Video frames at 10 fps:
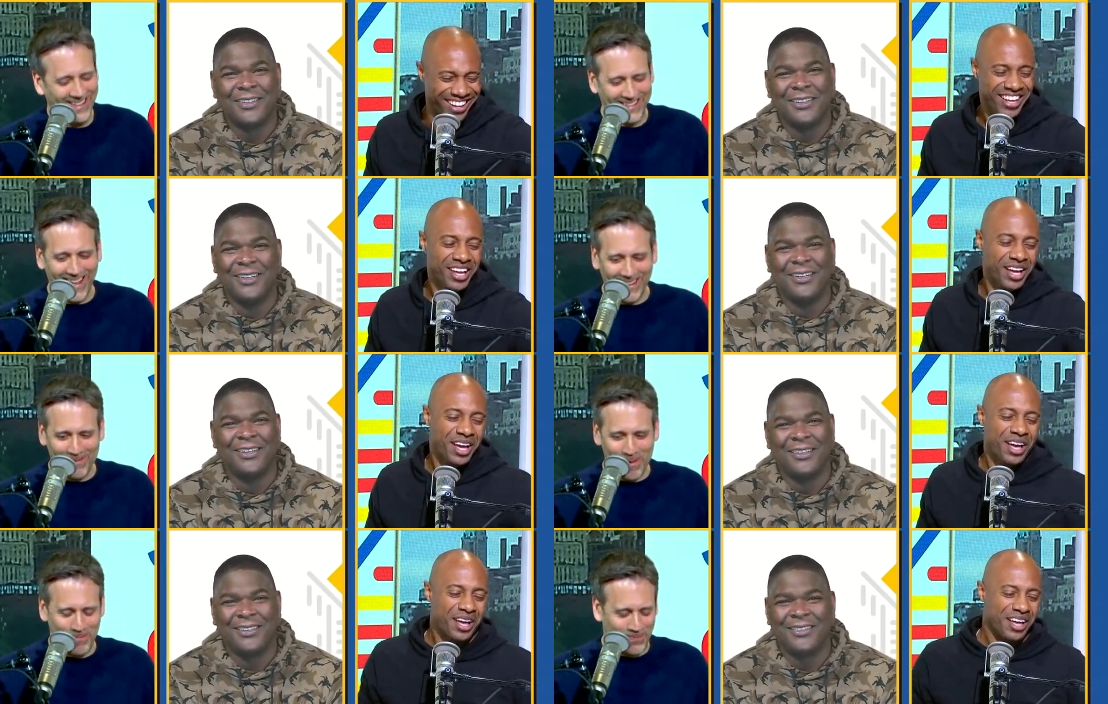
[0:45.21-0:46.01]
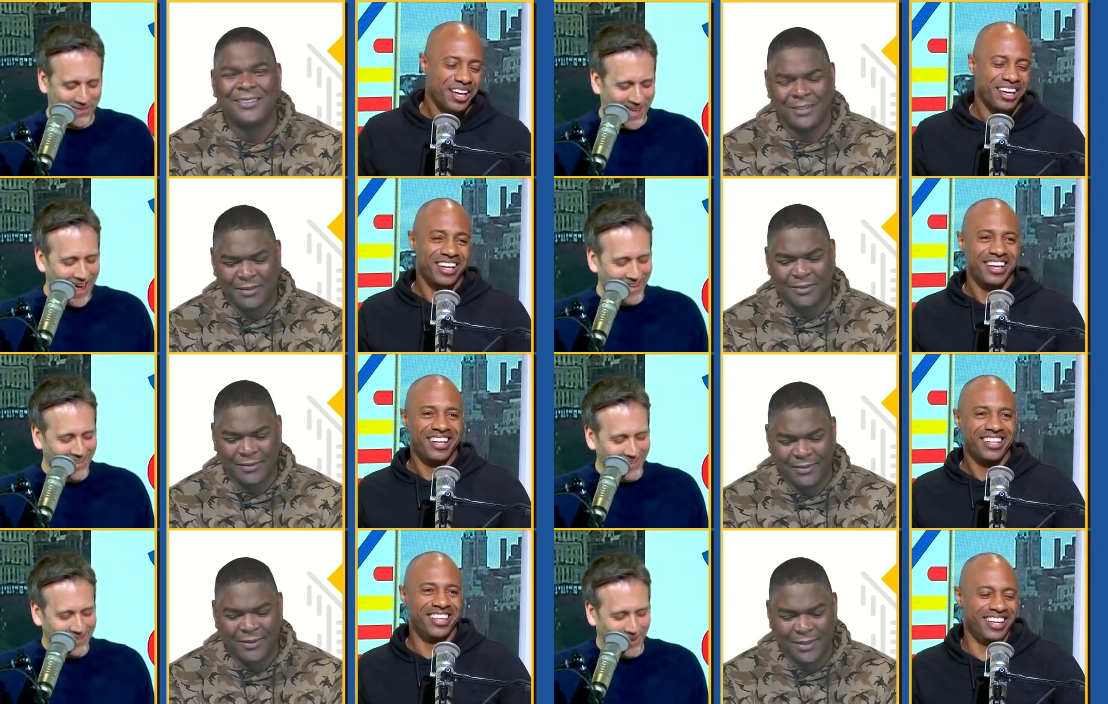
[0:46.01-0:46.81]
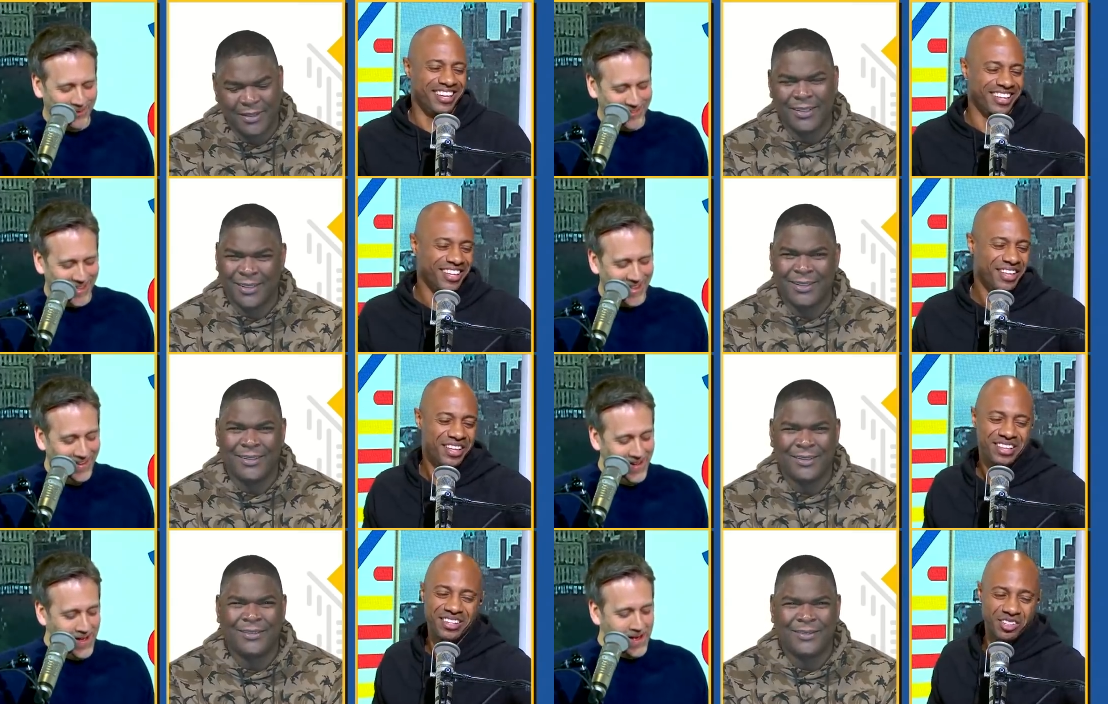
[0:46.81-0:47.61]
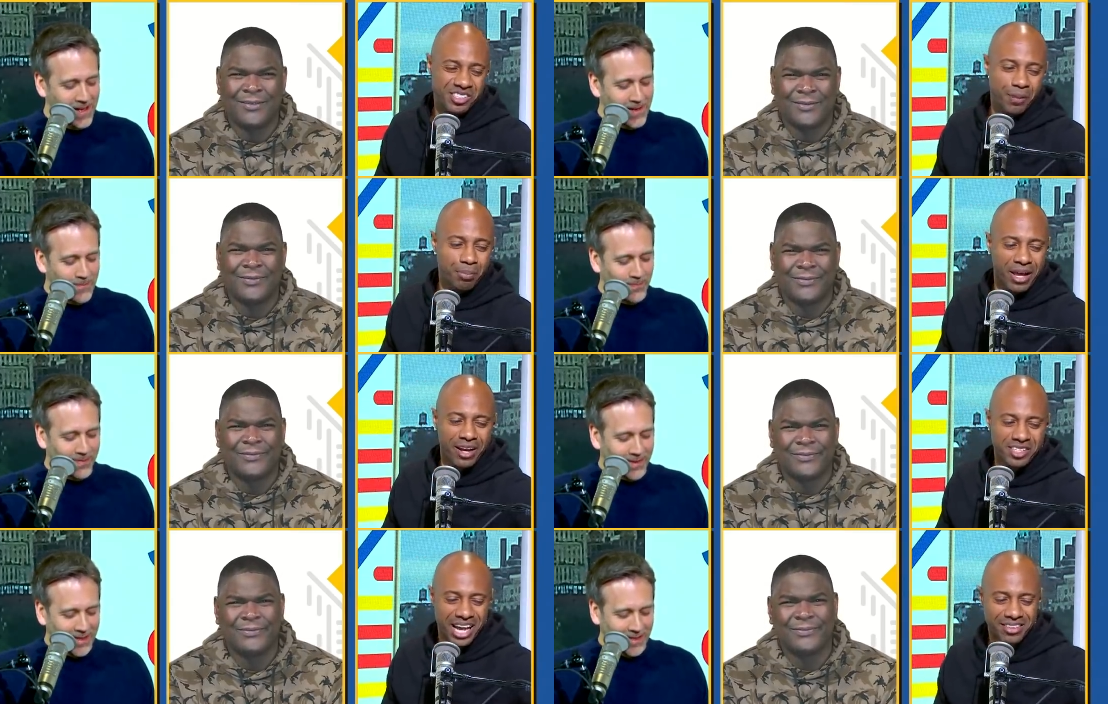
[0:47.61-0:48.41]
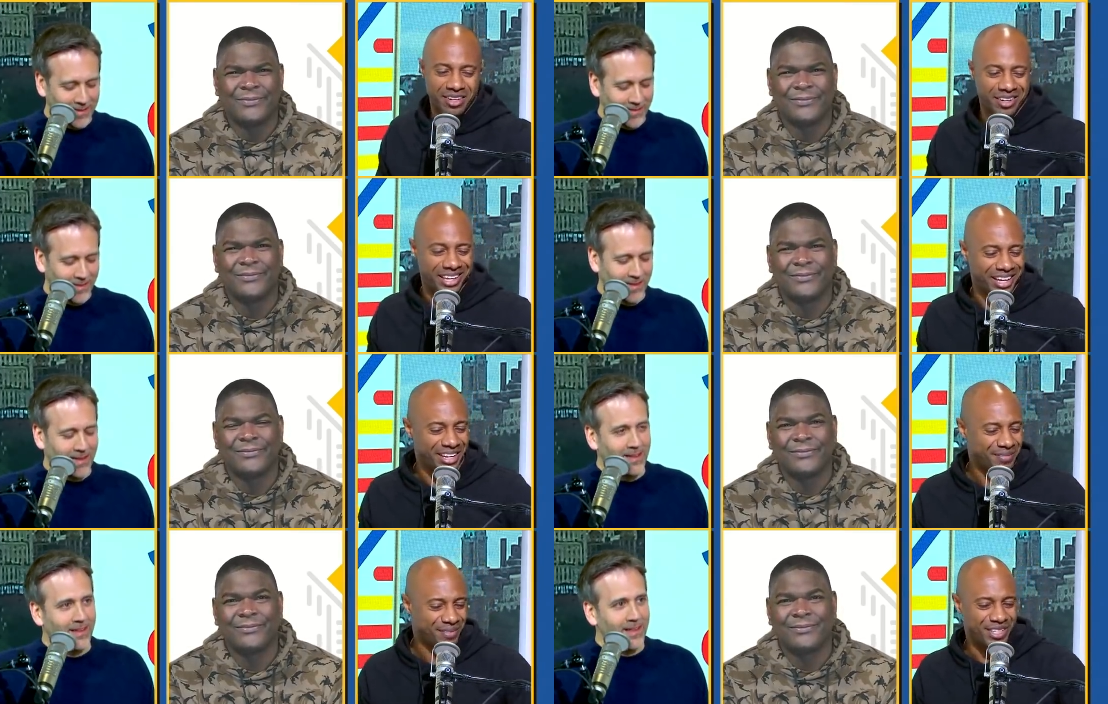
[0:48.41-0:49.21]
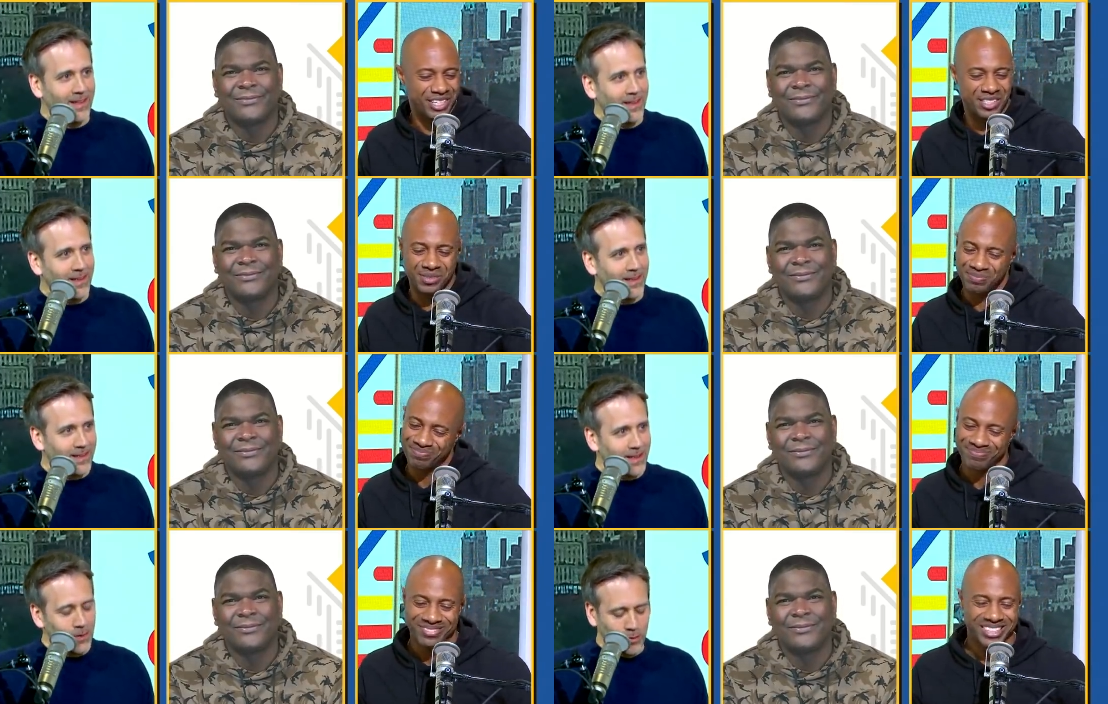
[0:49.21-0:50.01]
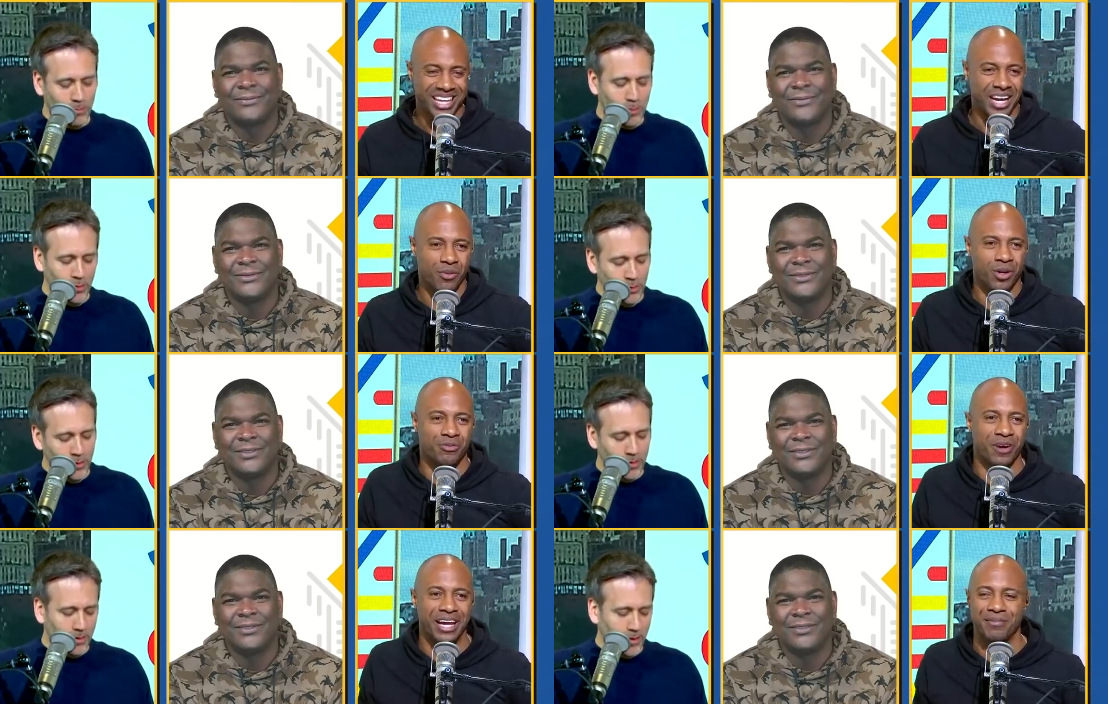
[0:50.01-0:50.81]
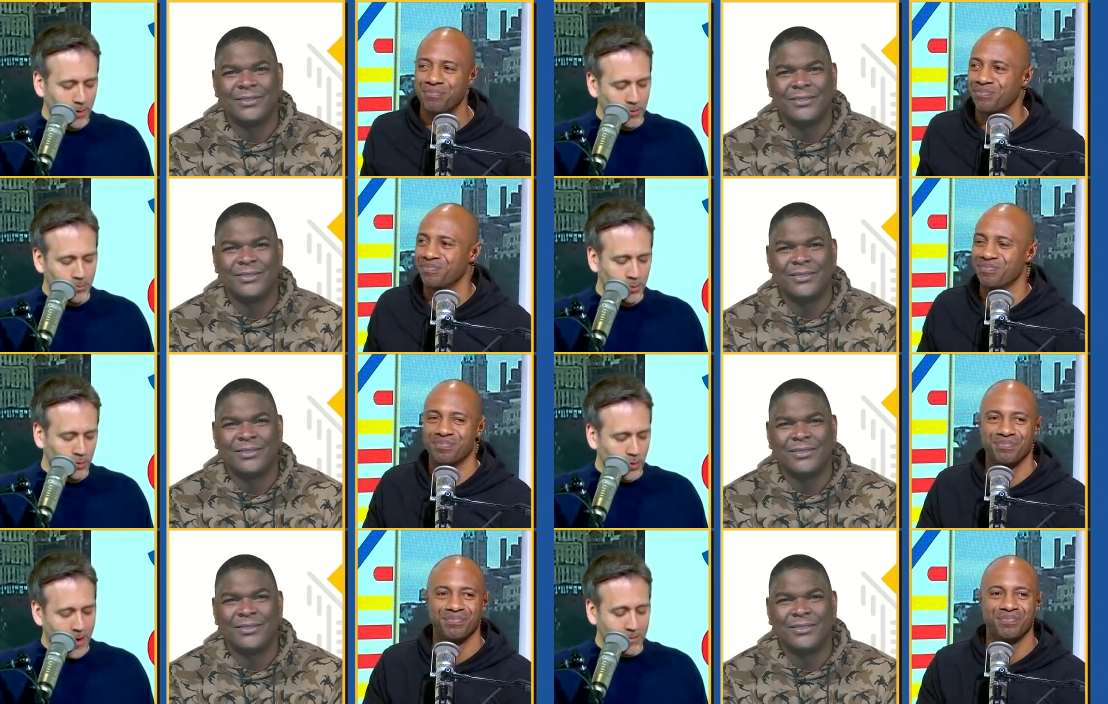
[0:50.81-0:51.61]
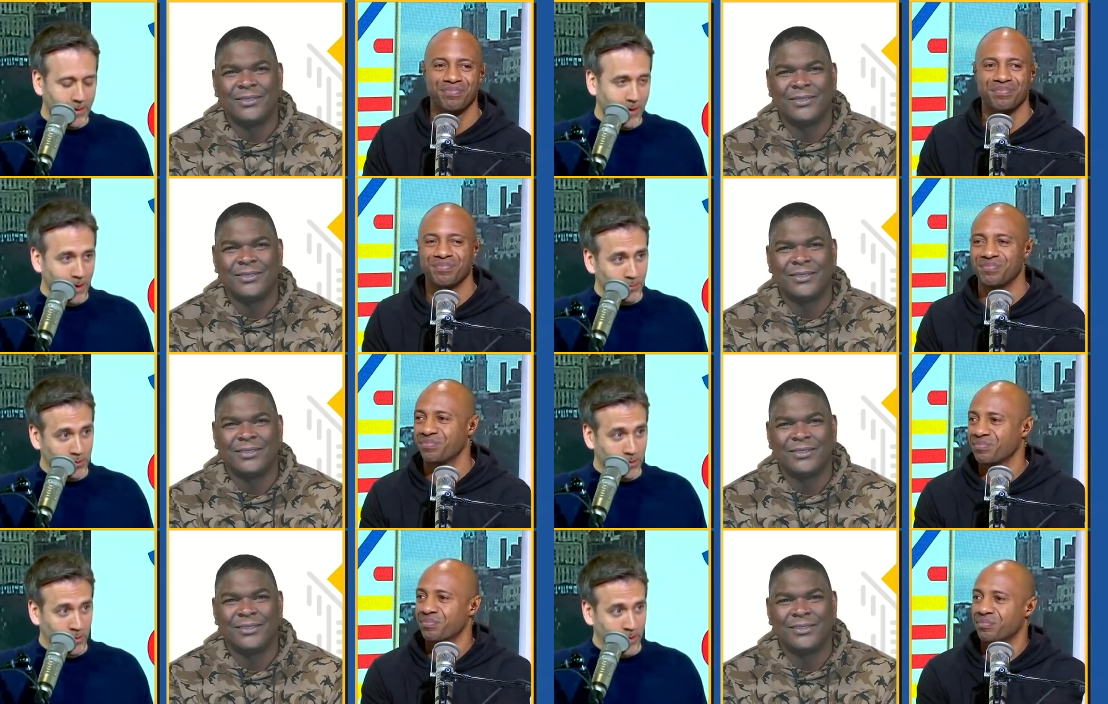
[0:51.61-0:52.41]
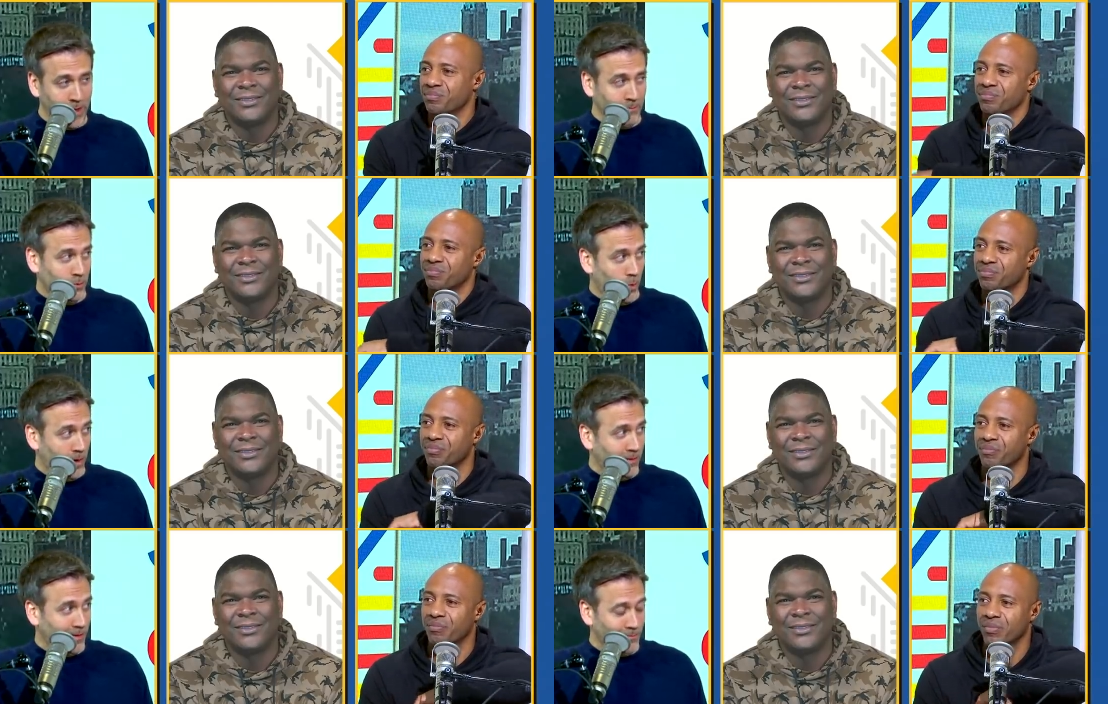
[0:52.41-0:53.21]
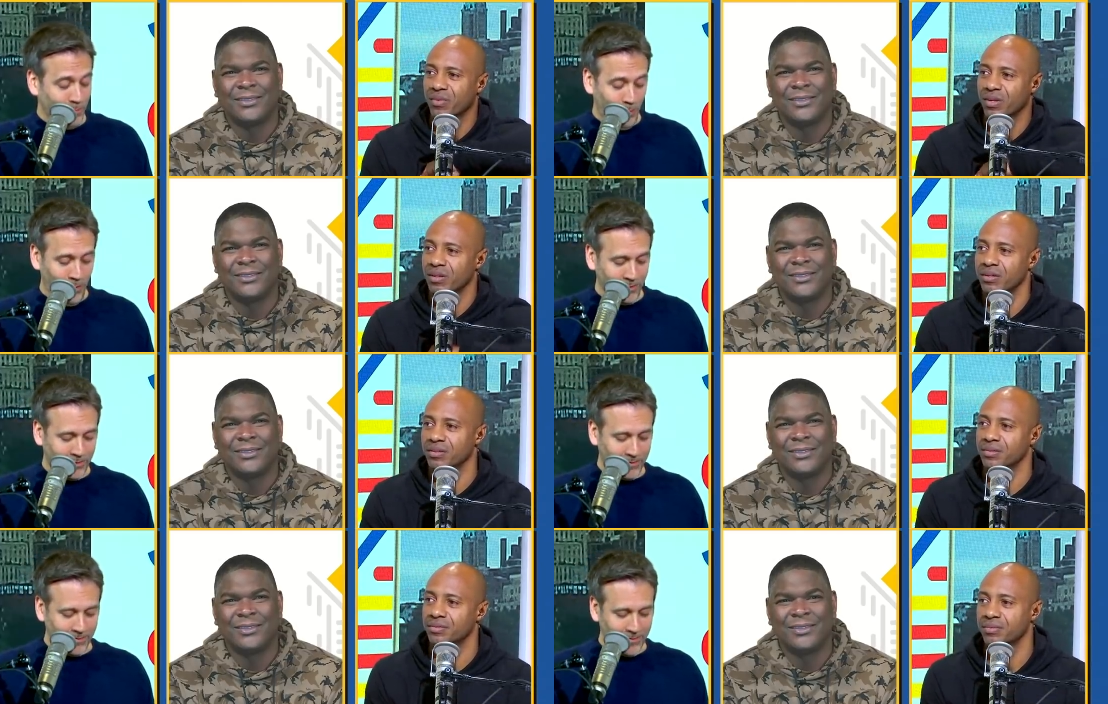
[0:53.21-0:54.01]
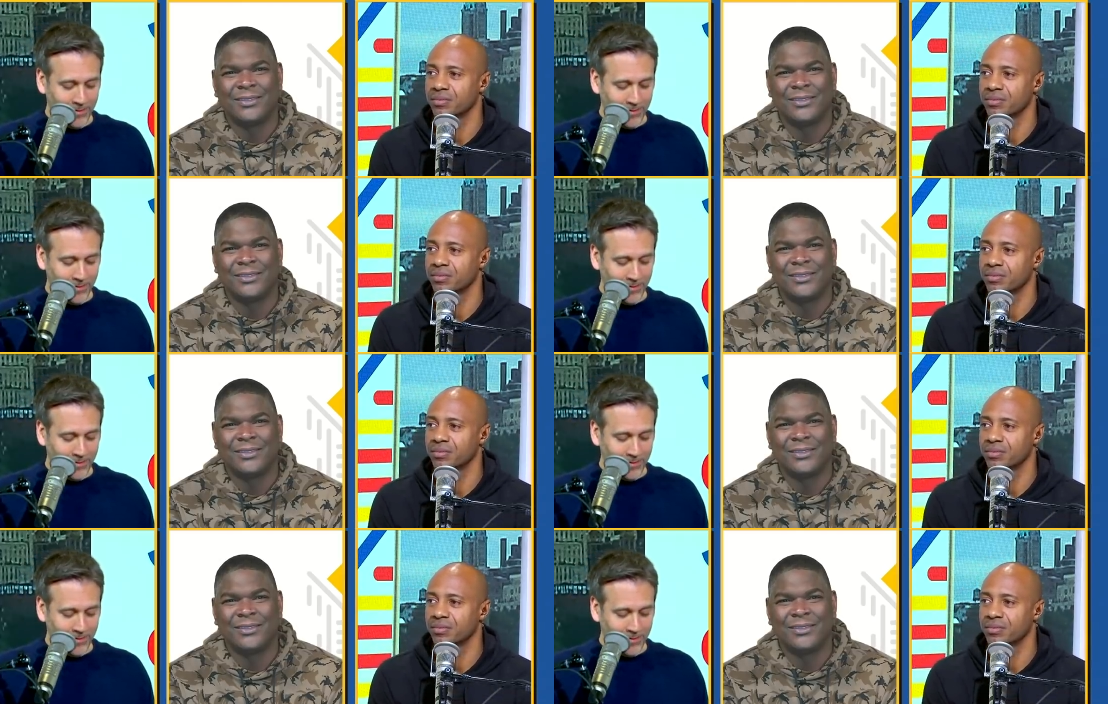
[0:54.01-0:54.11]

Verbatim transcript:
Speaker 1: he's like, let me sign. I'll co-sign it. There's some players out there, Key. You just he was kind of want to fight. He was booed throughout the game. Still gave him 27 points.